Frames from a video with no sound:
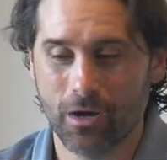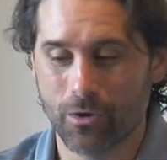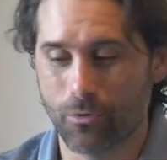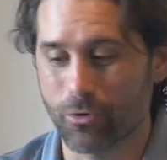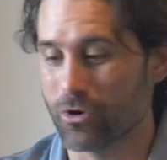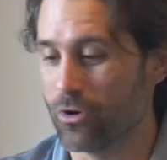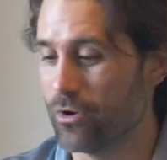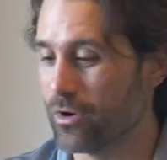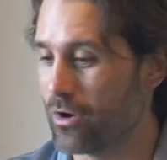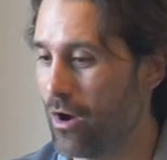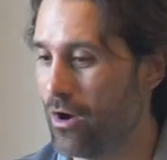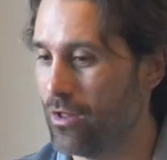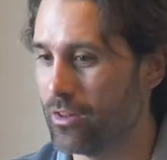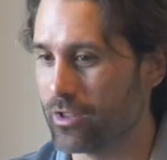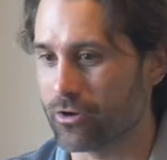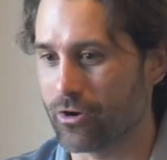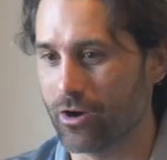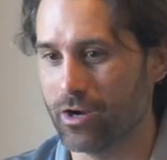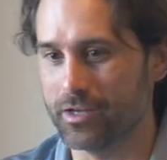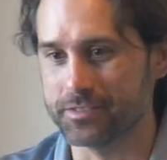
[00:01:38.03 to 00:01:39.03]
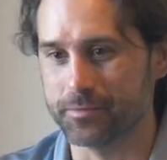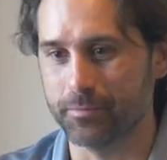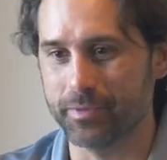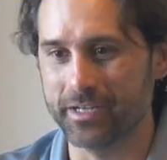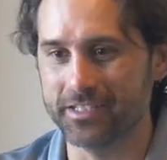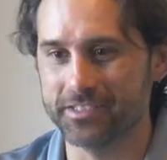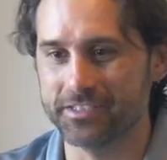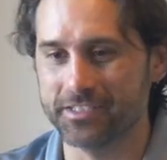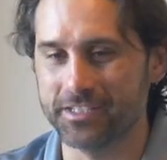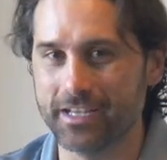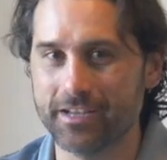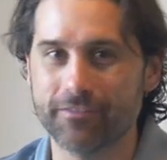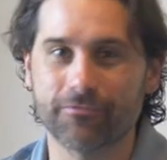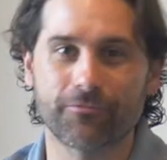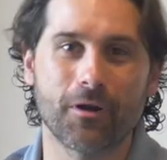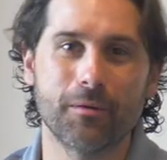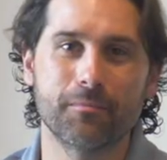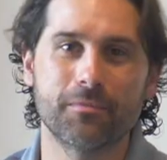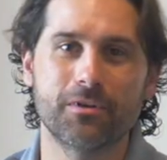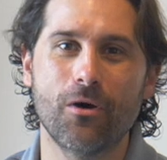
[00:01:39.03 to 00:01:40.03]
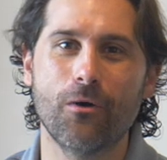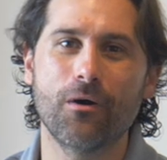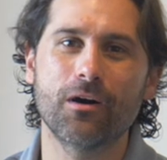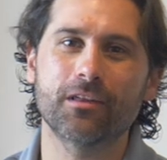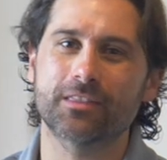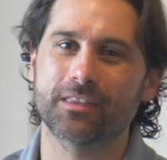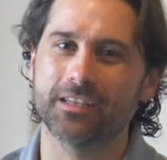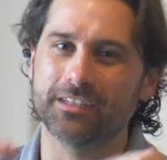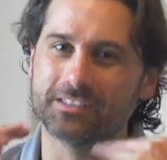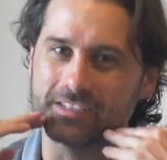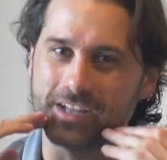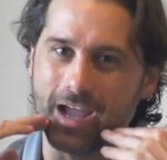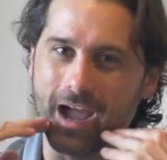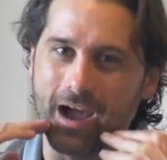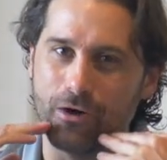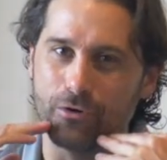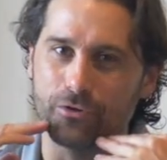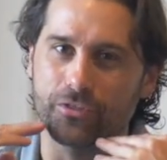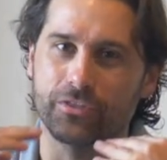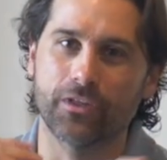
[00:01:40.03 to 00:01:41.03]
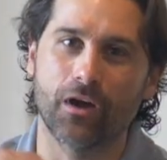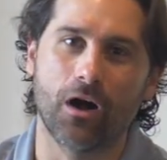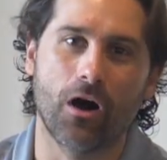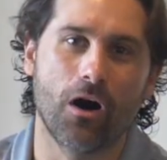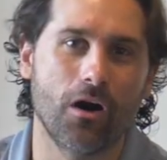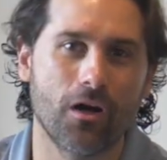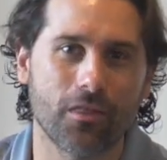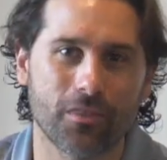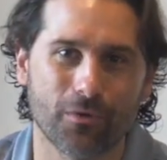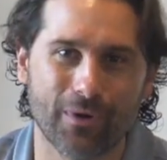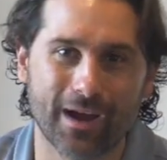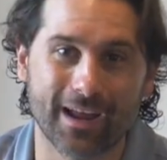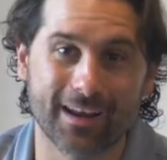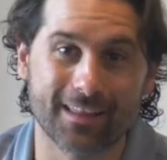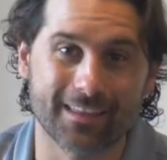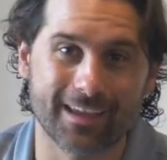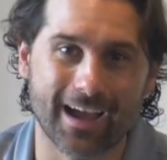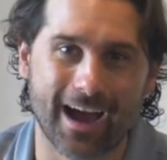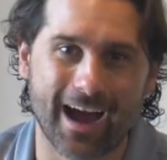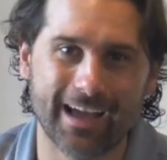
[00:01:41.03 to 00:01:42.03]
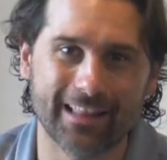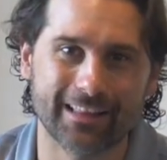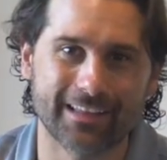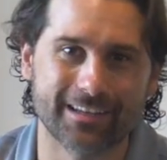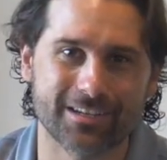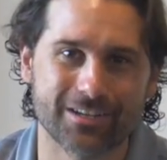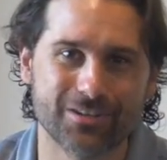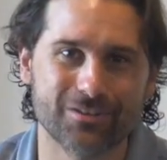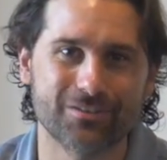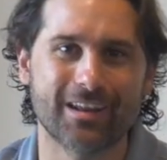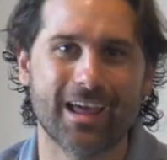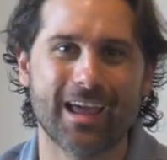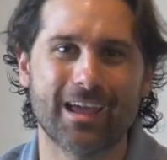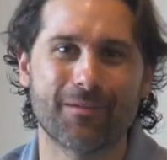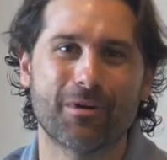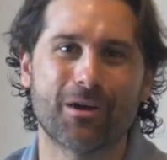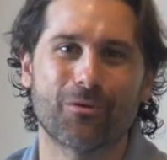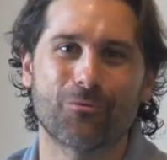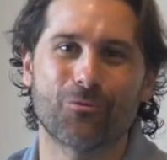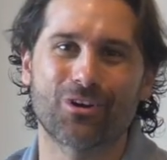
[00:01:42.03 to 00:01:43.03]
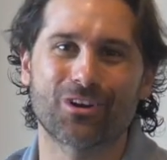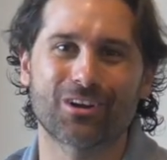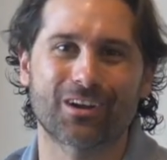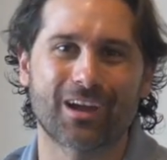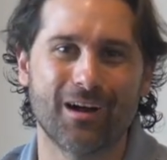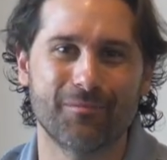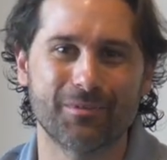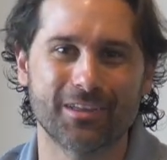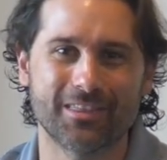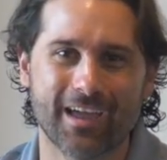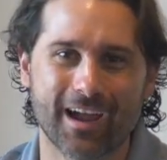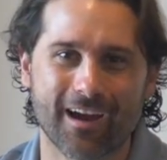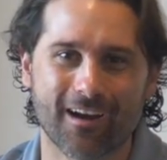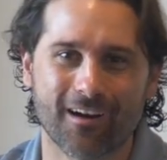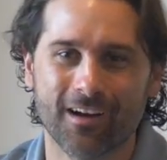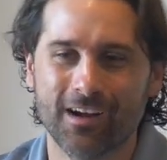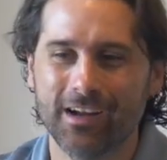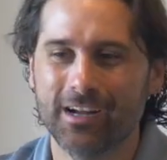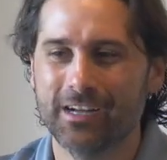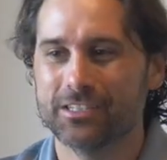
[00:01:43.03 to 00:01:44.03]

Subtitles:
We're going all across BC, from north to south, all the way to the island. You name it, we're coming there.